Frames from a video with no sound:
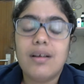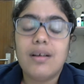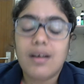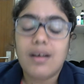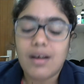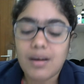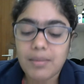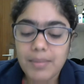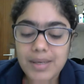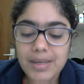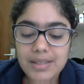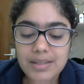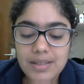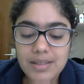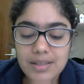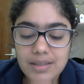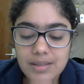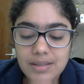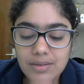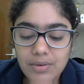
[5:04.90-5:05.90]

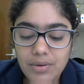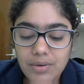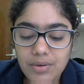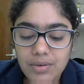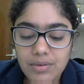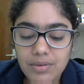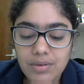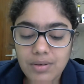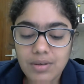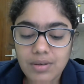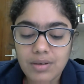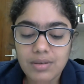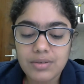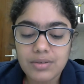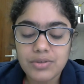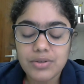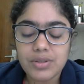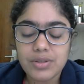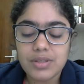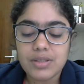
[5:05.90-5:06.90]
matters or
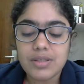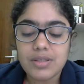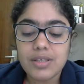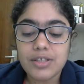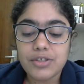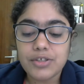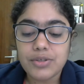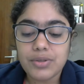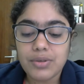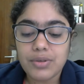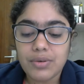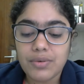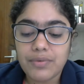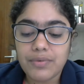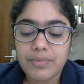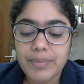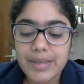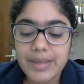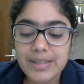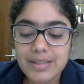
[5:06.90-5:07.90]
jurisdiction
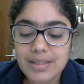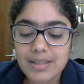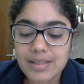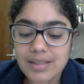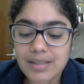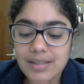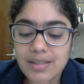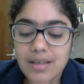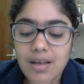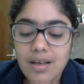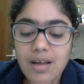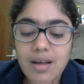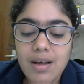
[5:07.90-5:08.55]
of matters